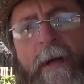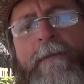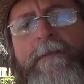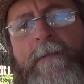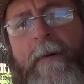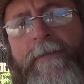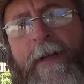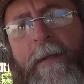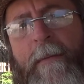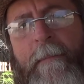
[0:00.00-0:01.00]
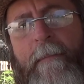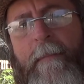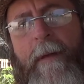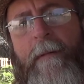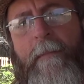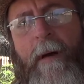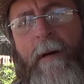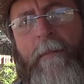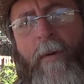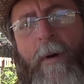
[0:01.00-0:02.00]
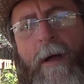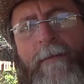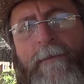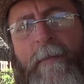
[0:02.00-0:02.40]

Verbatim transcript: of us in my family, me, my, my wife,